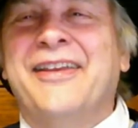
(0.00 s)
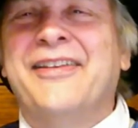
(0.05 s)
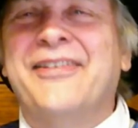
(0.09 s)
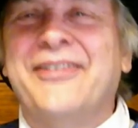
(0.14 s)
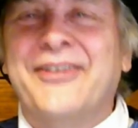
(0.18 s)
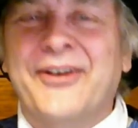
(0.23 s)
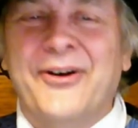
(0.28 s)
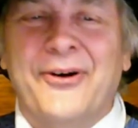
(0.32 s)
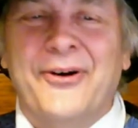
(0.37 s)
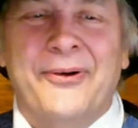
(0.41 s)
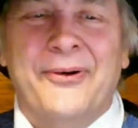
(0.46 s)

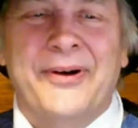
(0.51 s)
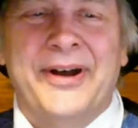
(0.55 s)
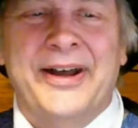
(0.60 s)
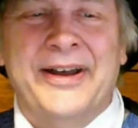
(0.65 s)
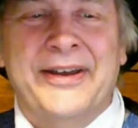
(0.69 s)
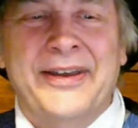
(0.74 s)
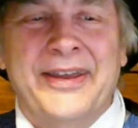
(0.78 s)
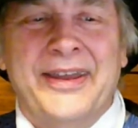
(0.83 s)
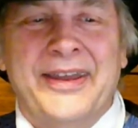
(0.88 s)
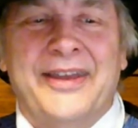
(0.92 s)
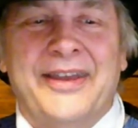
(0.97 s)
so,
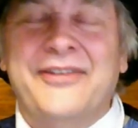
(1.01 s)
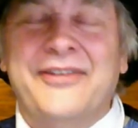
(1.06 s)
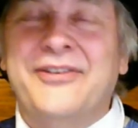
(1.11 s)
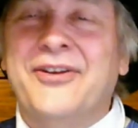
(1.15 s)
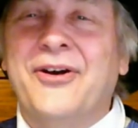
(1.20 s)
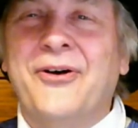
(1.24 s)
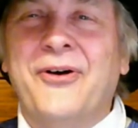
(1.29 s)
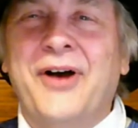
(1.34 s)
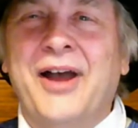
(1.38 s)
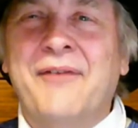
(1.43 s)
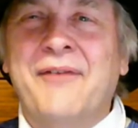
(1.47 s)
uh,
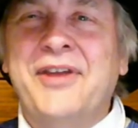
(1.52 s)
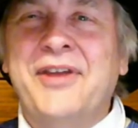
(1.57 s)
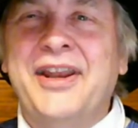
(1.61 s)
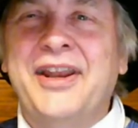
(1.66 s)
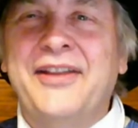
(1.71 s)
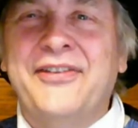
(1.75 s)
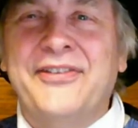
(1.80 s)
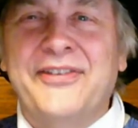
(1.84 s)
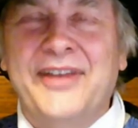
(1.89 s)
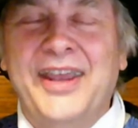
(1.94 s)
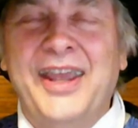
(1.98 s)
so I mean,
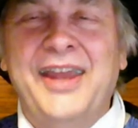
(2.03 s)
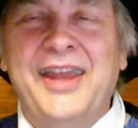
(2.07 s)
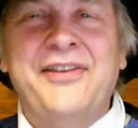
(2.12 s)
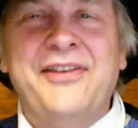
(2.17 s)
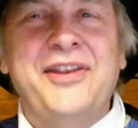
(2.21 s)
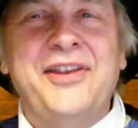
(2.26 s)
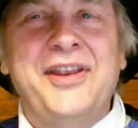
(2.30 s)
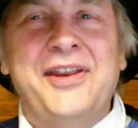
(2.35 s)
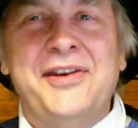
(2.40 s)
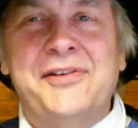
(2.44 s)
it's it.